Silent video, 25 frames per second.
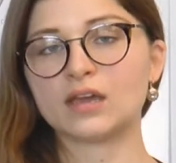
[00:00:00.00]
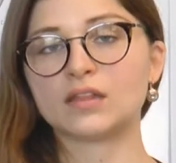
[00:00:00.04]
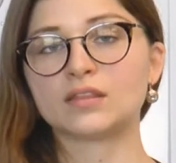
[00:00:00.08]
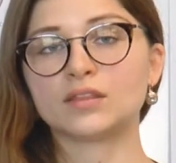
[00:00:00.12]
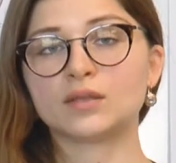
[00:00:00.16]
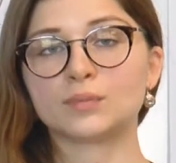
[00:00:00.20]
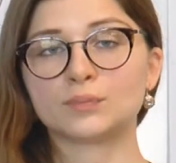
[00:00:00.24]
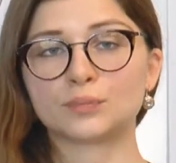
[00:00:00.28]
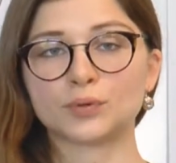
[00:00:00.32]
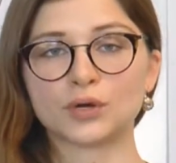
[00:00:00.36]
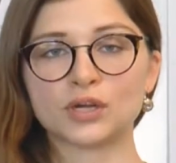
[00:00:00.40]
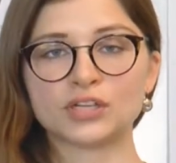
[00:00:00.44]

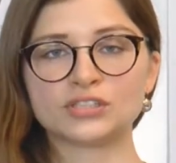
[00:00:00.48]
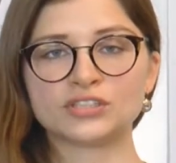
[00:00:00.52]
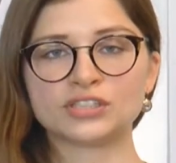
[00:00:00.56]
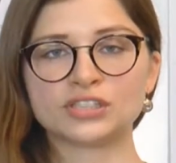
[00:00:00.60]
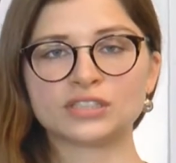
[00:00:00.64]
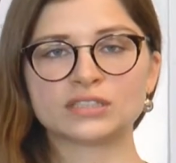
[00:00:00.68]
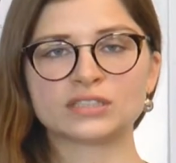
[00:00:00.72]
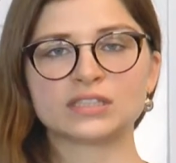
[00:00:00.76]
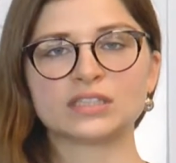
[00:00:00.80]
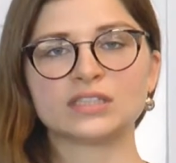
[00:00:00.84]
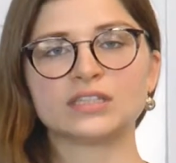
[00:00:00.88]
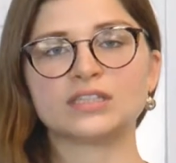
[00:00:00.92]
The
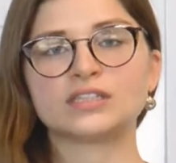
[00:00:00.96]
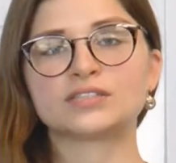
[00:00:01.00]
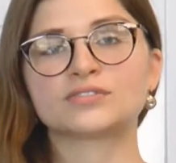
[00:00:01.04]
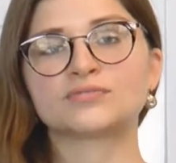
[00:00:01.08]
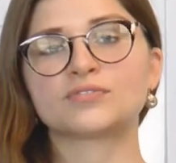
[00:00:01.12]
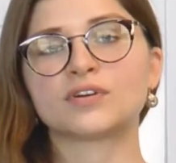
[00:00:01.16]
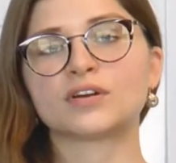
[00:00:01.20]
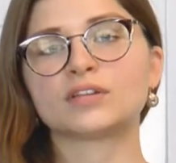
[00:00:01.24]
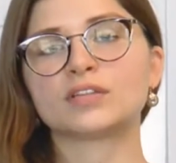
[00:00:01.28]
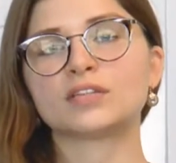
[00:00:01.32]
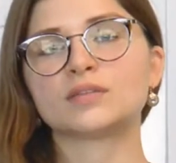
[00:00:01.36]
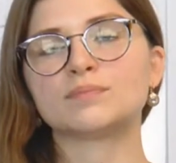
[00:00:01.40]
project is
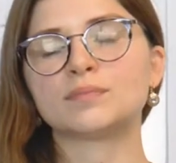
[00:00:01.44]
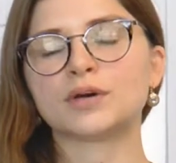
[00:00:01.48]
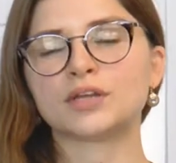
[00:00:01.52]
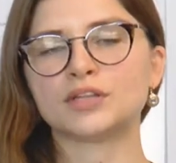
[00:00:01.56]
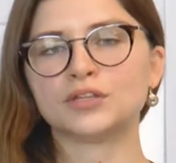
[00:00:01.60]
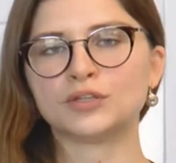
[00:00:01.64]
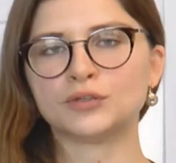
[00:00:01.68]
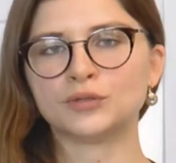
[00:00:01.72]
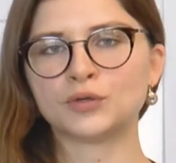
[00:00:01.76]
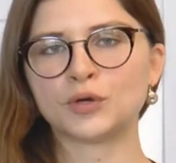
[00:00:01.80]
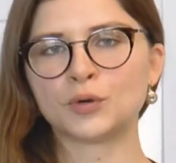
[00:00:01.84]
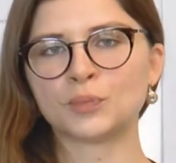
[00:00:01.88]
funded by
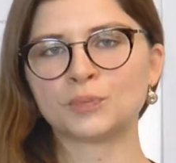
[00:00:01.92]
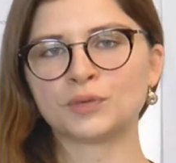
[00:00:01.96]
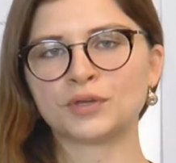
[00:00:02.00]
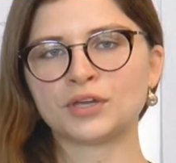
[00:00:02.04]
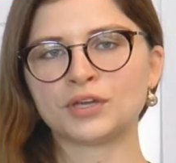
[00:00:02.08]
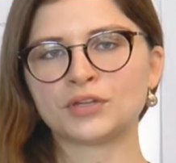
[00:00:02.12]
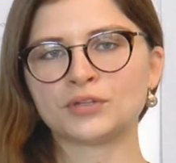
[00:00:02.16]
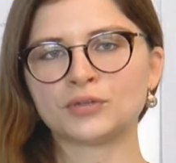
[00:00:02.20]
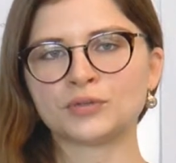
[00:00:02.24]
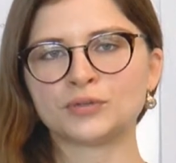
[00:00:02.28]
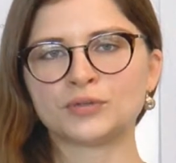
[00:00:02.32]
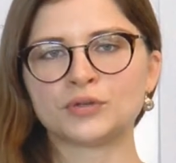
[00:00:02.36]
the
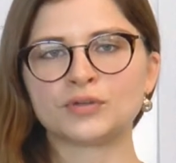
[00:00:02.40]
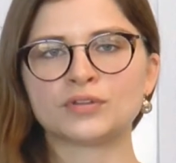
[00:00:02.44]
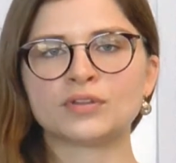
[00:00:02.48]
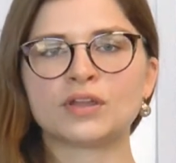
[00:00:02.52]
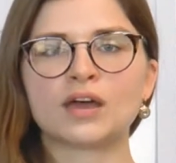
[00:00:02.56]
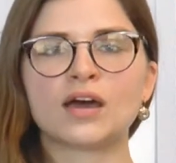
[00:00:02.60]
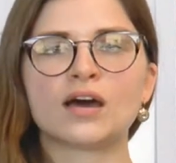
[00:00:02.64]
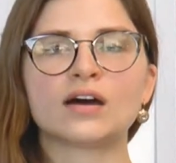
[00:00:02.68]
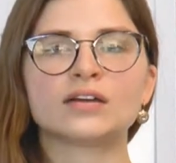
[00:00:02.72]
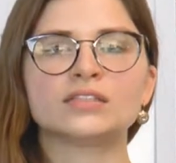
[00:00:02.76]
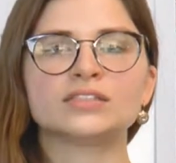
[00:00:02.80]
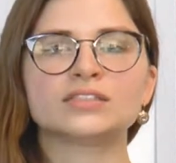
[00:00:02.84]
European Union
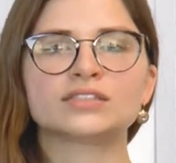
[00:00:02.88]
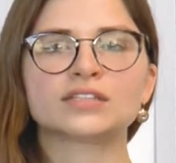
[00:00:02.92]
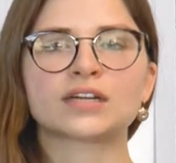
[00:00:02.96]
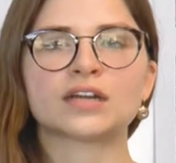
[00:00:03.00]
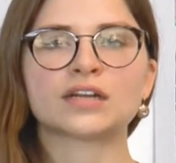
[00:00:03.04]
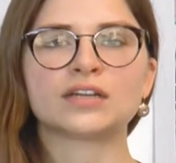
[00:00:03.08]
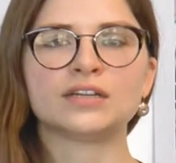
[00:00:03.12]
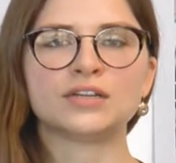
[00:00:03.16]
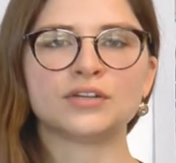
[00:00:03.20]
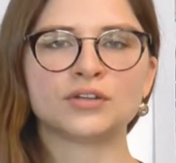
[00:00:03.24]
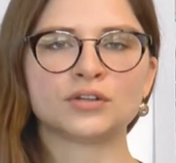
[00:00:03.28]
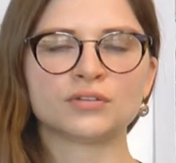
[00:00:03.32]
under
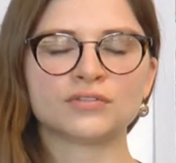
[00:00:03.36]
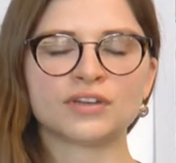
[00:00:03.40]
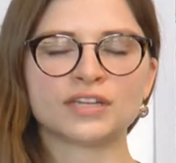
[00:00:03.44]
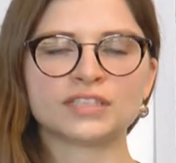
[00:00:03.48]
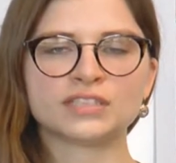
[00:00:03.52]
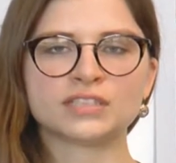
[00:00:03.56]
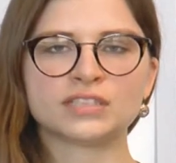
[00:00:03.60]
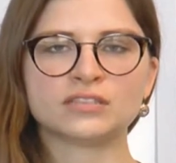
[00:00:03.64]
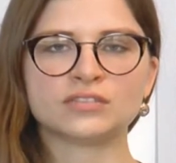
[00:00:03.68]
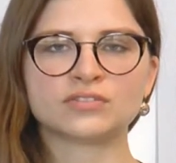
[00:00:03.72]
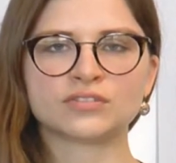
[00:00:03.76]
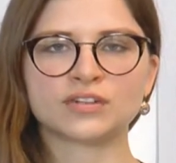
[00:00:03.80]
an
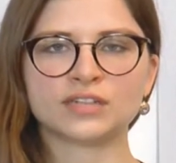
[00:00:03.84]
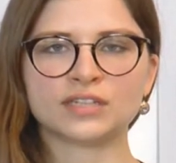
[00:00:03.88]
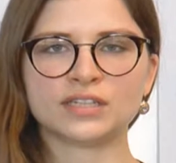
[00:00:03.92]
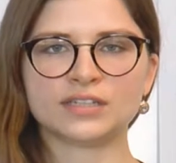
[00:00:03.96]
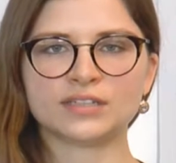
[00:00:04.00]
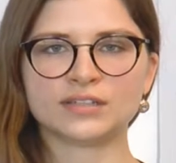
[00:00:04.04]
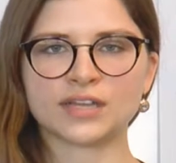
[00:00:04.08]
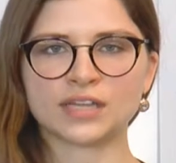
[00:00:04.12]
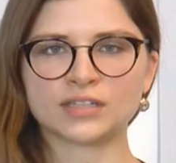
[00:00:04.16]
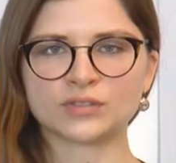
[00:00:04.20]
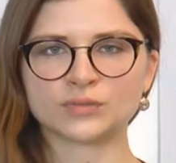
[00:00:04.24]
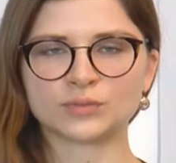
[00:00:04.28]
innovative
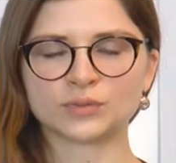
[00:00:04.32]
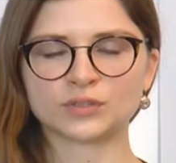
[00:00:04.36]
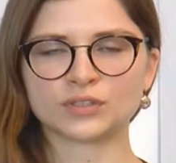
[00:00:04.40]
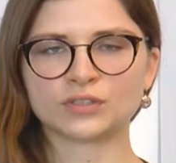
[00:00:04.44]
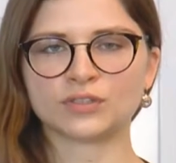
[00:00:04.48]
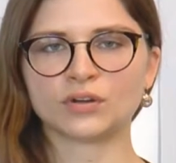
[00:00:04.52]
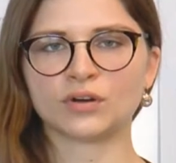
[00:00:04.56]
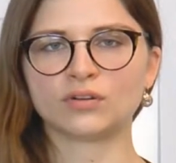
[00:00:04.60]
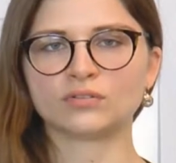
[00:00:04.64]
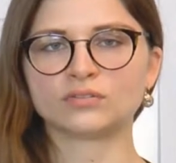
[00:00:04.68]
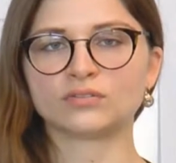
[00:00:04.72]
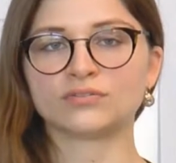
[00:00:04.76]
training network
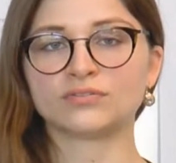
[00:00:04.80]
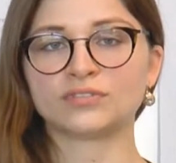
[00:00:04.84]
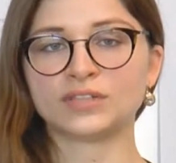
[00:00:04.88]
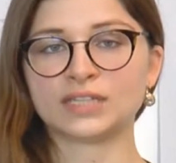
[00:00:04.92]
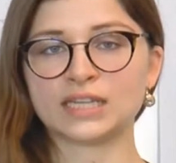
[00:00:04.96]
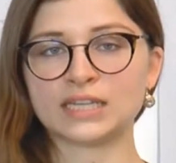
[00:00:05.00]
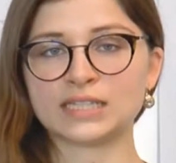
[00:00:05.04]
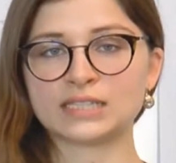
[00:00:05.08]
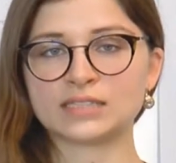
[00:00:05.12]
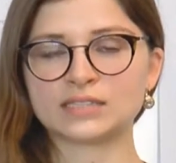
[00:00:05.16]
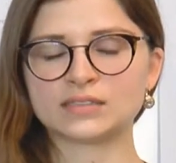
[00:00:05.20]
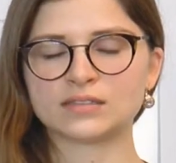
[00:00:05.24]
called
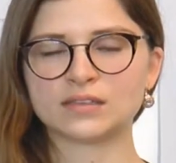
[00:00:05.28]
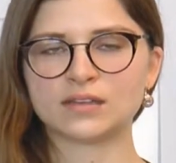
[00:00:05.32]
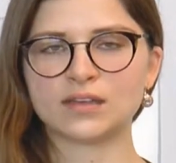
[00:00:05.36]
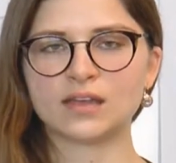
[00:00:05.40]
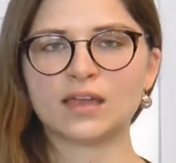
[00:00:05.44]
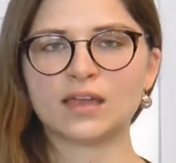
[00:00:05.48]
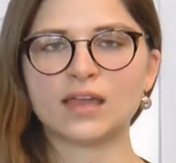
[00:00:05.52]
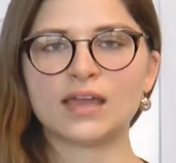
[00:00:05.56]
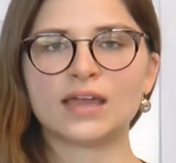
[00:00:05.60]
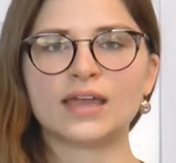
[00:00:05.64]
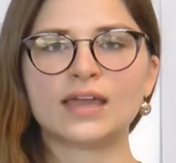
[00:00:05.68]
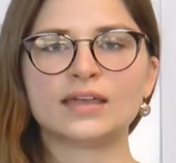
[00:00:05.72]
FINES
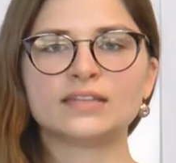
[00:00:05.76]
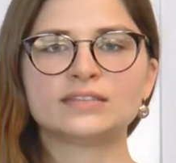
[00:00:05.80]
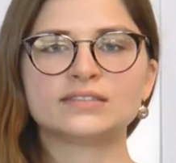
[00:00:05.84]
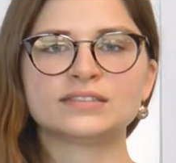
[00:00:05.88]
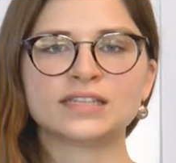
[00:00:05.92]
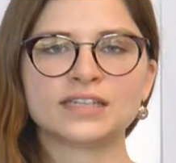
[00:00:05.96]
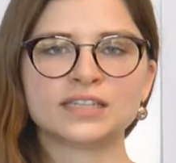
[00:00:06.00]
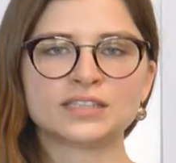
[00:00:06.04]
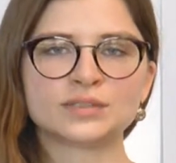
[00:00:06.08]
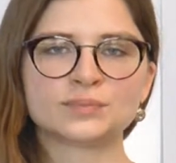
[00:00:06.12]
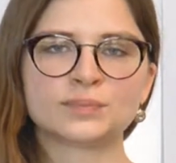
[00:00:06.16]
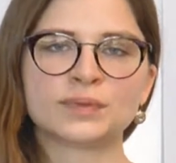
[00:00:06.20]
and
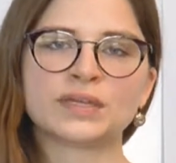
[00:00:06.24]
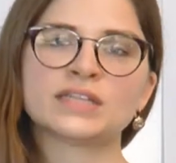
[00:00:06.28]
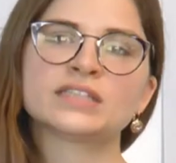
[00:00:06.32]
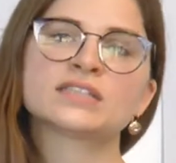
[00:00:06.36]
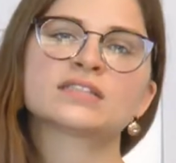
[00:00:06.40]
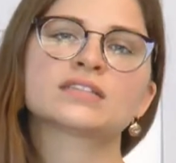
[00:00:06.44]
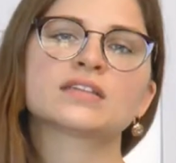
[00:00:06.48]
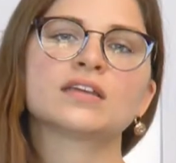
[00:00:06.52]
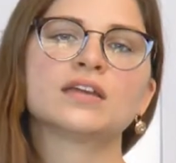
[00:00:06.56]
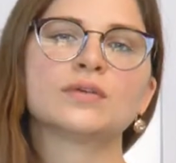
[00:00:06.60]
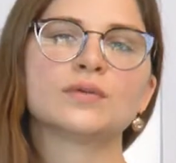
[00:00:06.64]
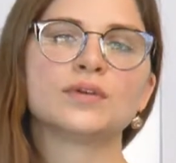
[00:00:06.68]
takes
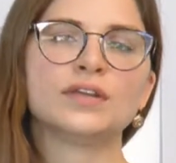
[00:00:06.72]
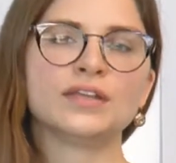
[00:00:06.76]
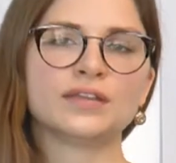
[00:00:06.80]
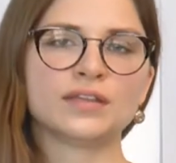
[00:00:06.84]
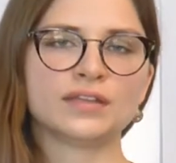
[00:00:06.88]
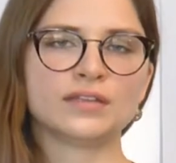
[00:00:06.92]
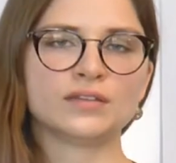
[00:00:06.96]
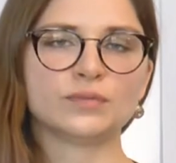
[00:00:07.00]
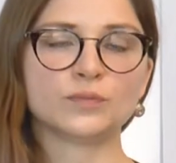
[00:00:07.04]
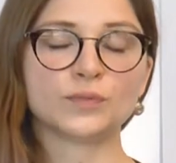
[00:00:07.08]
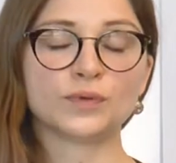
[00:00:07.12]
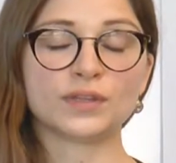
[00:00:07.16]
place
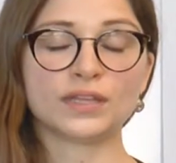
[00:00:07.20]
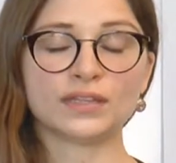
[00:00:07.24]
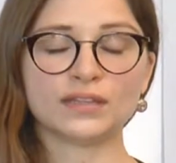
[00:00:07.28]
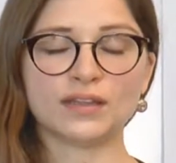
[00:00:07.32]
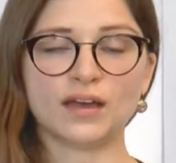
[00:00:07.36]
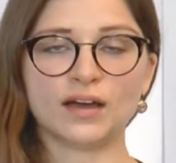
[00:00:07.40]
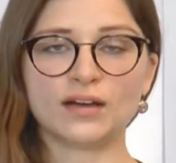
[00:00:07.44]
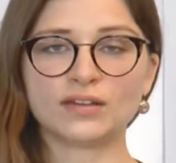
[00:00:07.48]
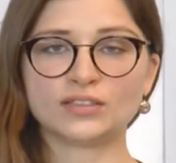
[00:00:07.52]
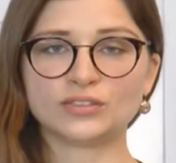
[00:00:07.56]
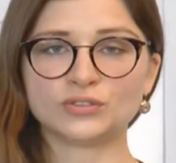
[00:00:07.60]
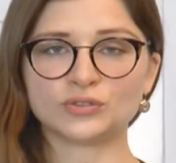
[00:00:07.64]
within
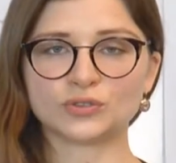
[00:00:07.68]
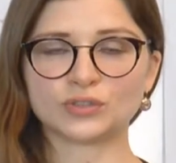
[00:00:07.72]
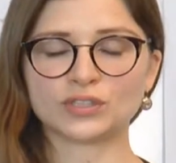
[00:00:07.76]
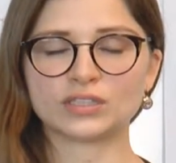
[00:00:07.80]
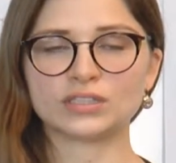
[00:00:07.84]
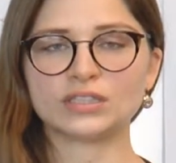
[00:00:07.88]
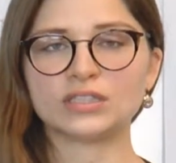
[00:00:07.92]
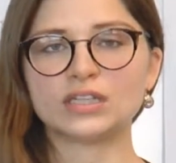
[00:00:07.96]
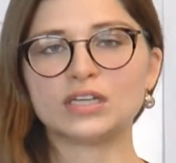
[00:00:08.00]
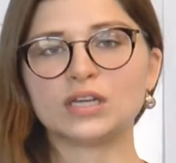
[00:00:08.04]
ANDRA,